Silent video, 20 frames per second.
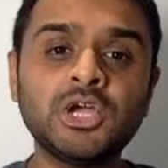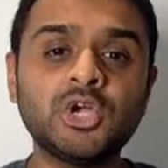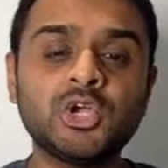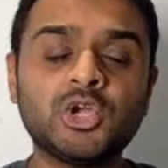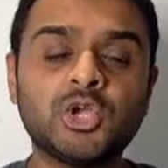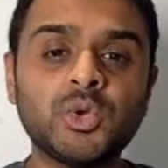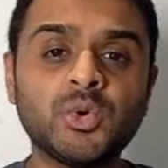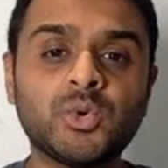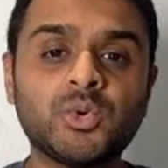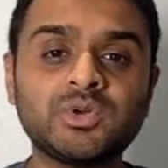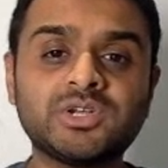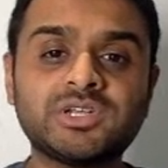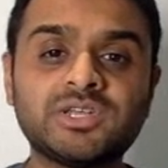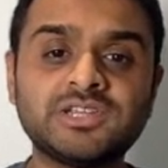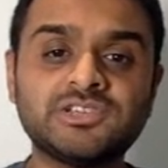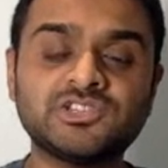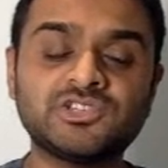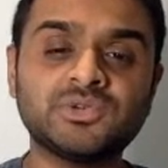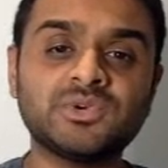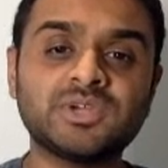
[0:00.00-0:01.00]
Google
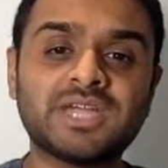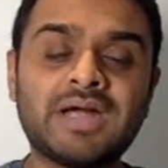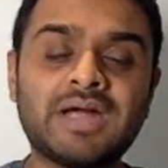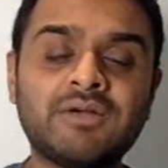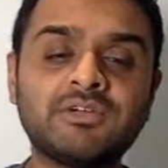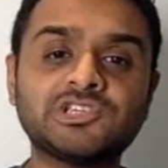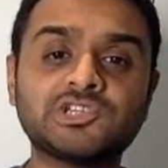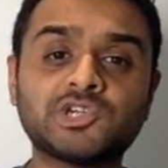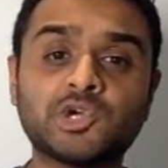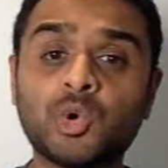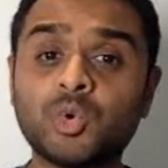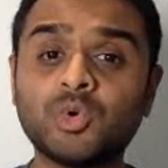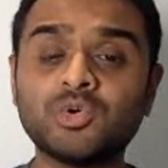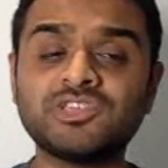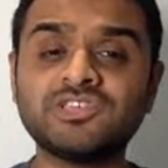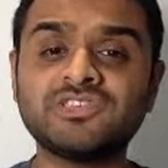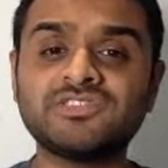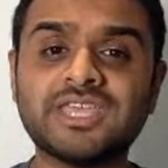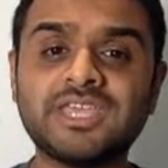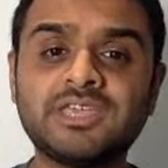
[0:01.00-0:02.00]
Digital Garage
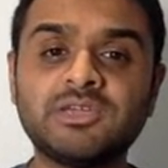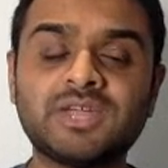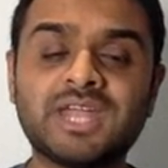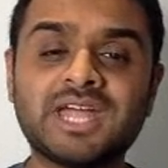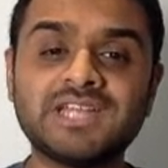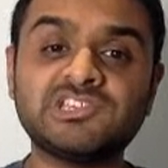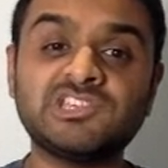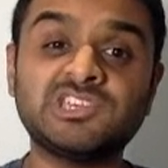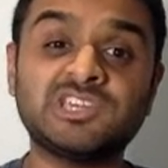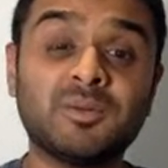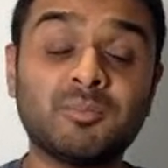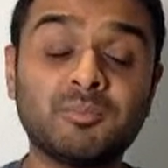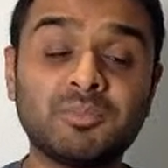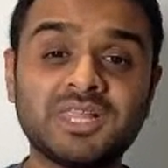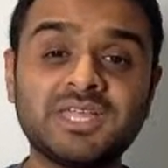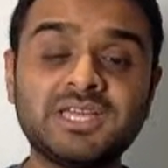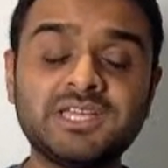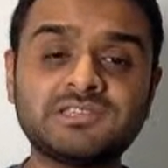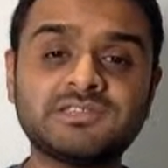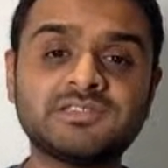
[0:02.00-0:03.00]
courses that you can actually complete.